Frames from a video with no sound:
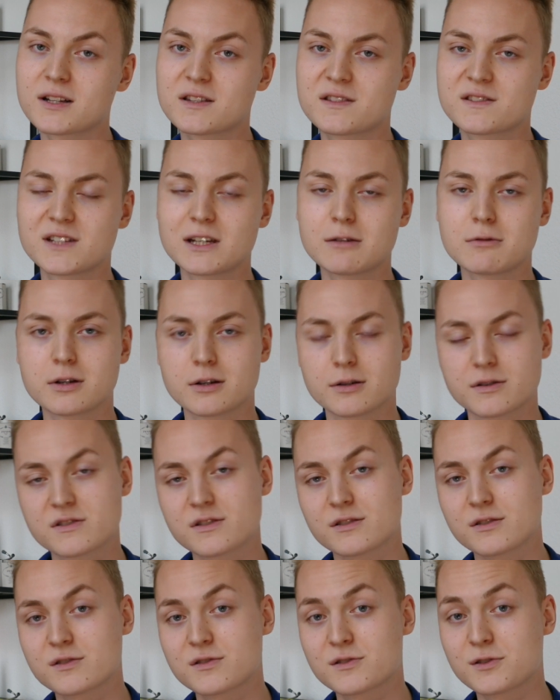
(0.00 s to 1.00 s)
series,
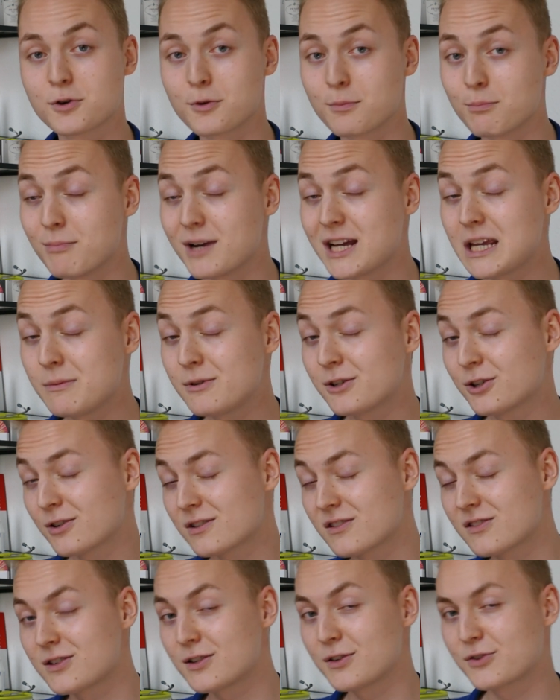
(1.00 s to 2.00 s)
so maybe
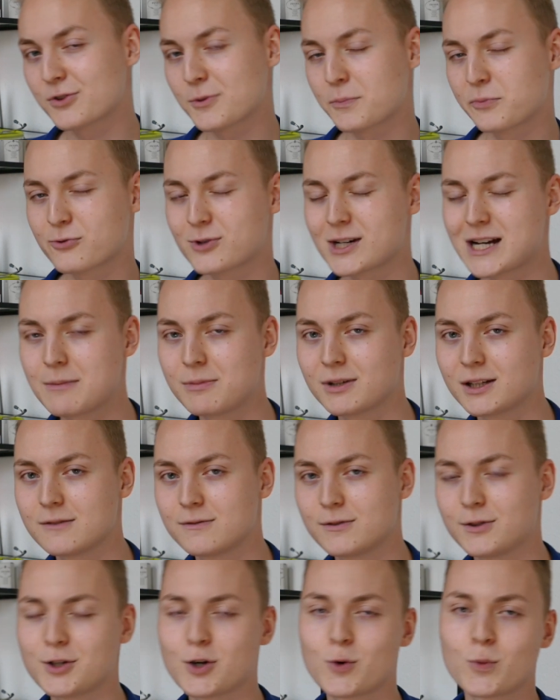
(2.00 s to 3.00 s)
consider subscribing if you
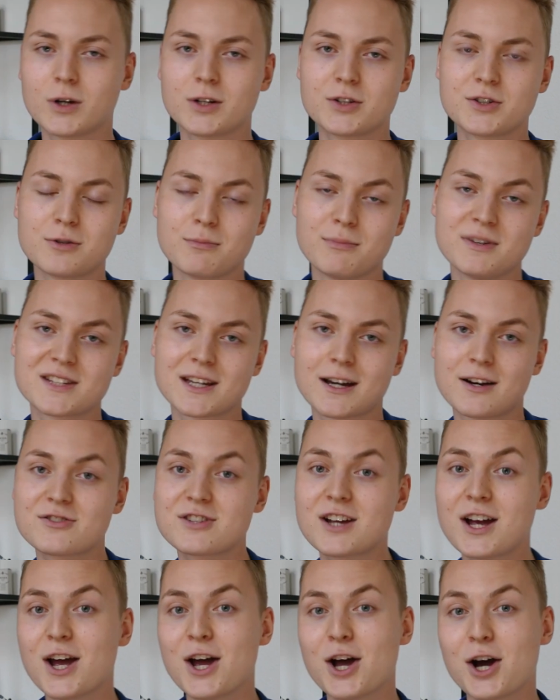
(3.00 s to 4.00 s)
don't want to miss out
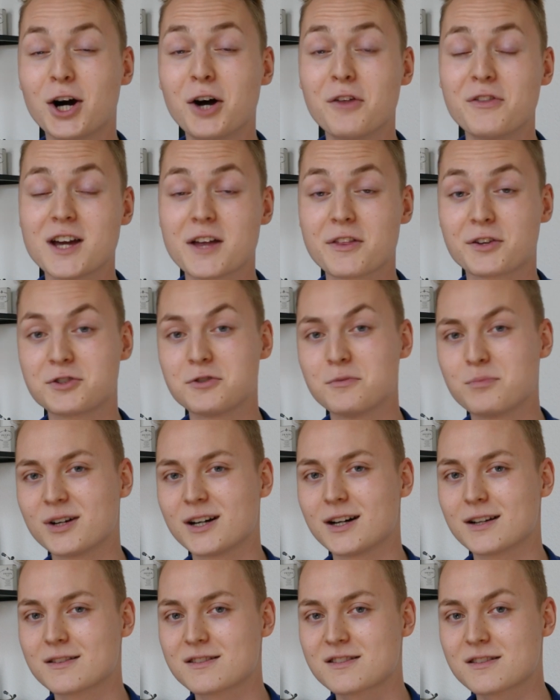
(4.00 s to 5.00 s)
on the other two
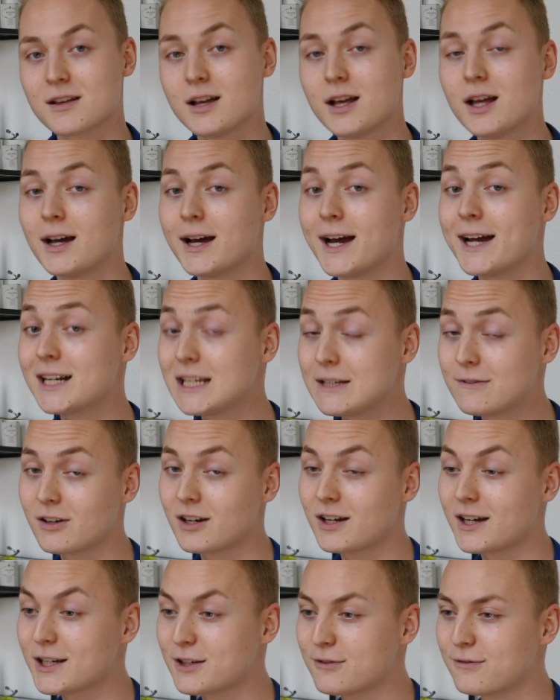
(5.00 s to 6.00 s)
parts. And leave a
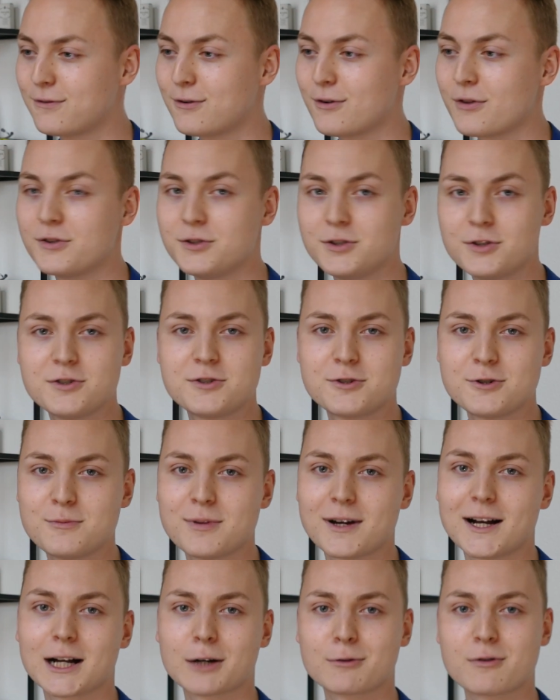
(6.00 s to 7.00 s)
like for the YouTube
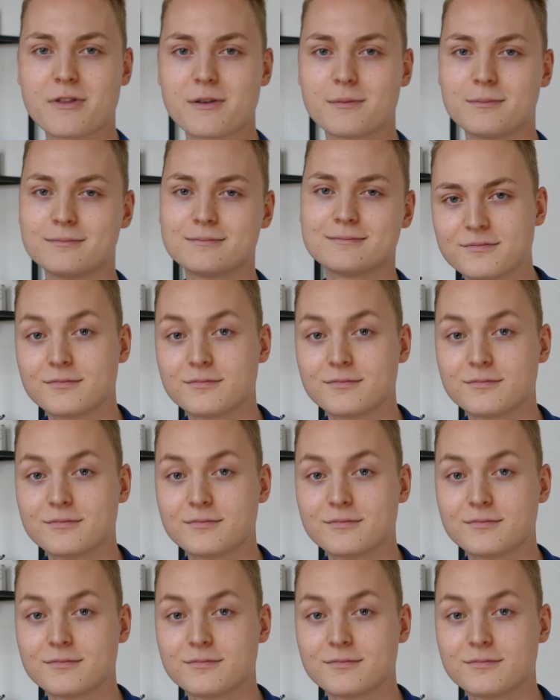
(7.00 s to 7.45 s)
algorithm.